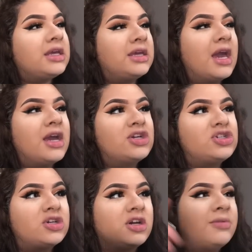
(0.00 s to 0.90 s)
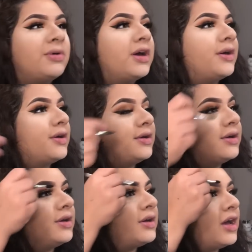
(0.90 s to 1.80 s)
yeah, I should, but
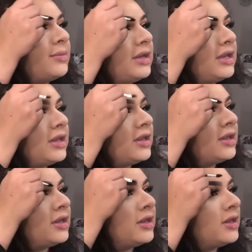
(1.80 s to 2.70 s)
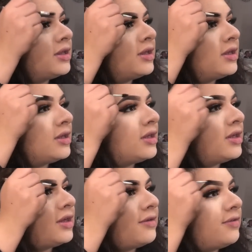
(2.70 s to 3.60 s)
I mean,
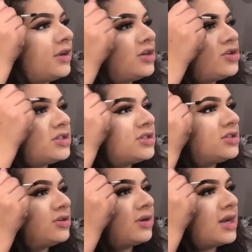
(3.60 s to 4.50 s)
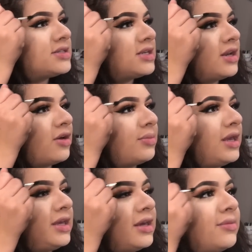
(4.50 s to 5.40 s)
if it interests you guys, then I'll
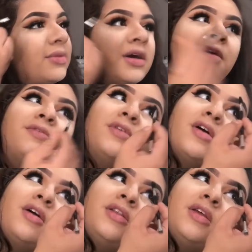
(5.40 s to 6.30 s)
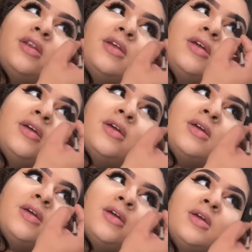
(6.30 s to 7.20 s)
make it, but if not, then
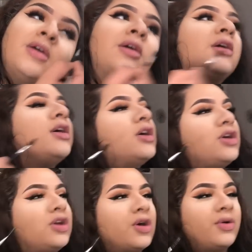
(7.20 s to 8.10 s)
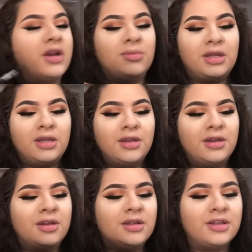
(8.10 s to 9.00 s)
you know what I mean?
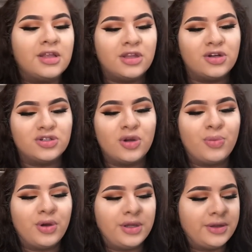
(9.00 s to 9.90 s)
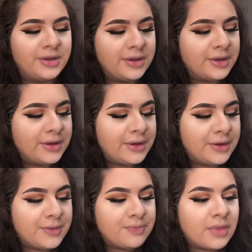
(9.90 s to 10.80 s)
Then there's no point.
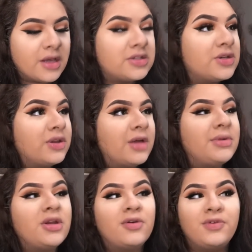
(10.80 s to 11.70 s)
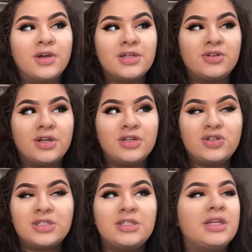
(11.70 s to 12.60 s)
So let me know if you guys are
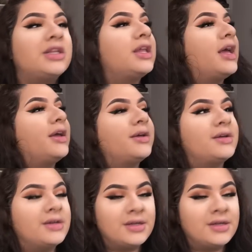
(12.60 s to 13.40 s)
interested in that,